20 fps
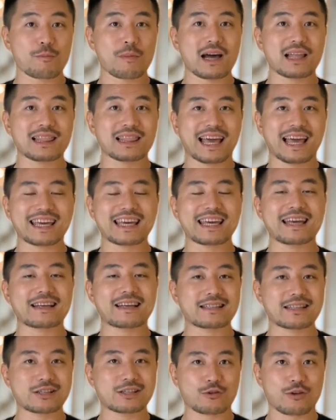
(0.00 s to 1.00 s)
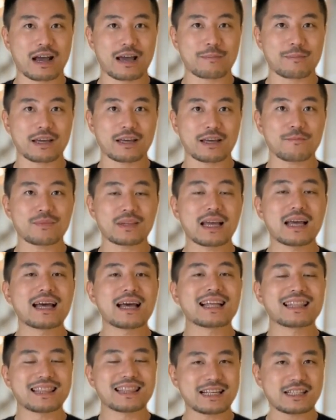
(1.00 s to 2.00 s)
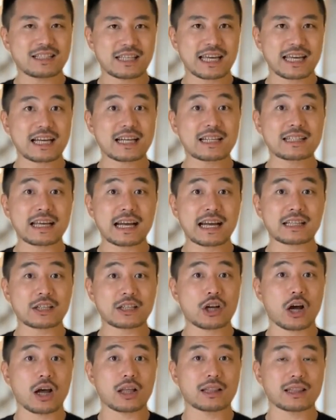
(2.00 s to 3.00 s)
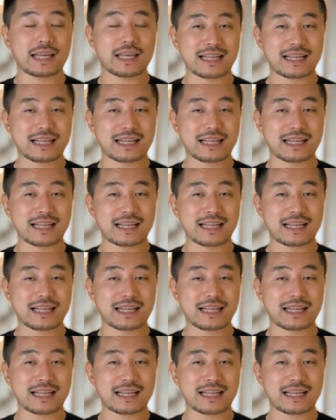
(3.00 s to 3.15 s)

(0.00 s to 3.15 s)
by liking and subscribing. Let's stay connected on